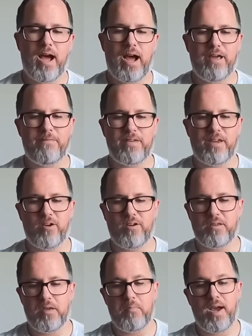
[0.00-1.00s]
I
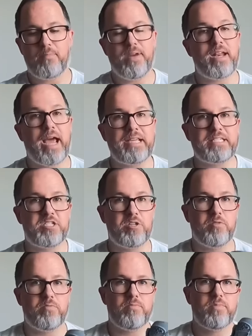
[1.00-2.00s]
figured it might be nice
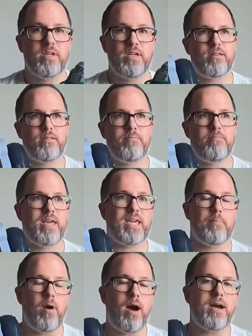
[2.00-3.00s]
to
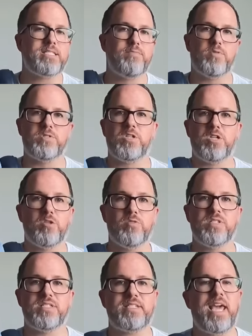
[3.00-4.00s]
make it possible to
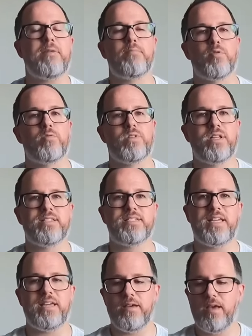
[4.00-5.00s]
use a skate boot and
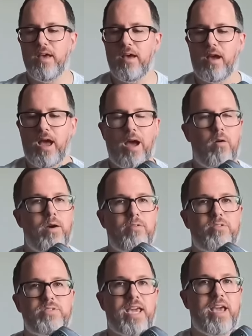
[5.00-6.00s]
see how
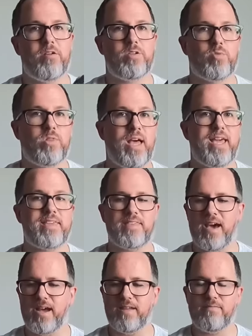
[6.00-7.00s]
other skaters would like
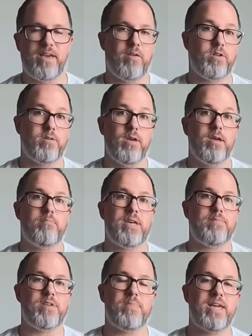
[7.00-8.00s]
that, if that would
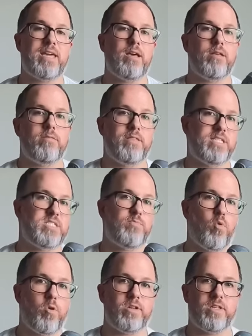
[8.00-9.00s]
maybe make this
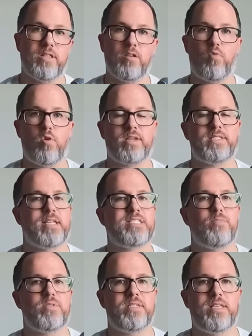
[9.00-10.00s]
sport a little more
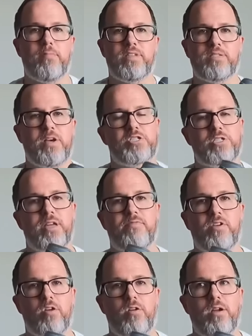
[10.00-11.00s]
accessible to them, especially
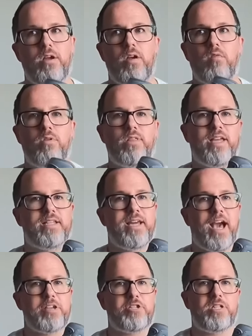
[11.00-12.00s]
if they're really
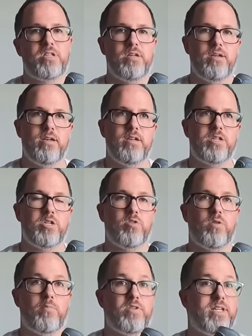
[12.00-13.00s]
attached
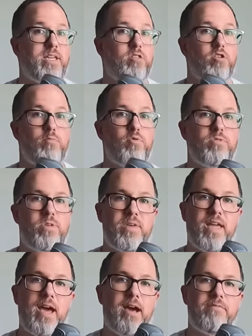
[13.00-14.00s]
to a particular boot that
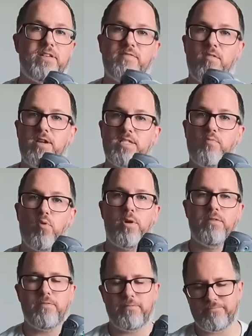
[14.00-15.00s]
they have that's very
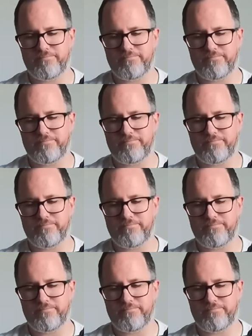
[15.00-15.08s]
supportive.